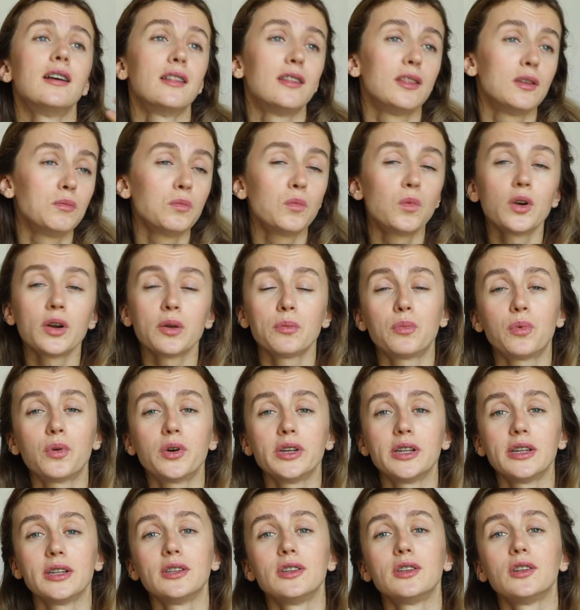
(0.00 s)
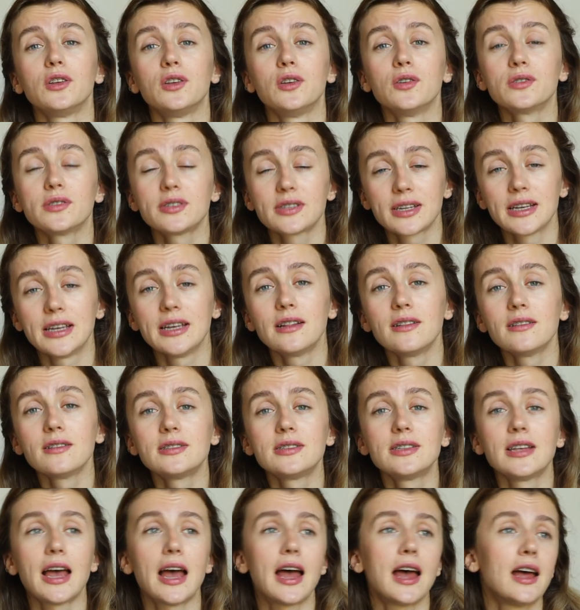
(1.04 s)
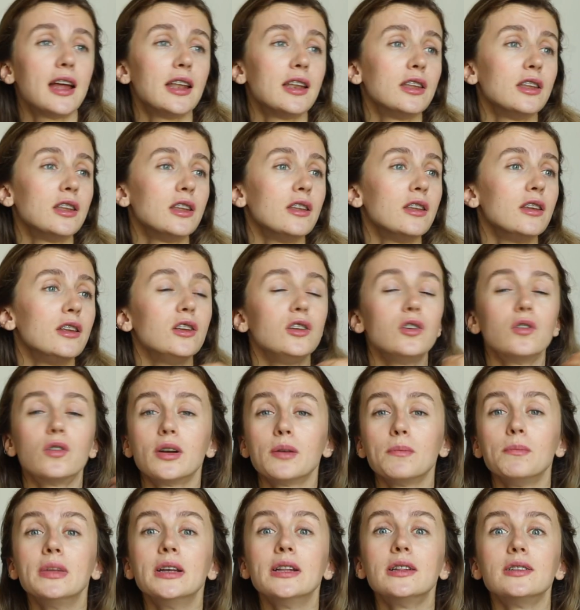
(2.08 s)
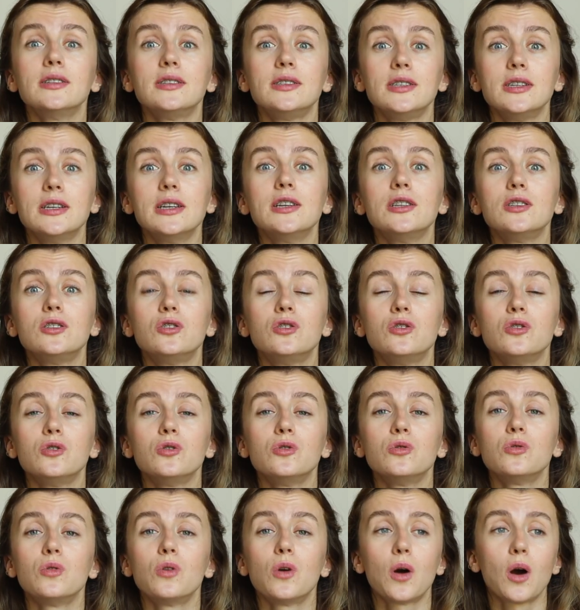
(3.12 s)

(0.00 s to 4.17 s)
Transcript: The more important your skills and your ability to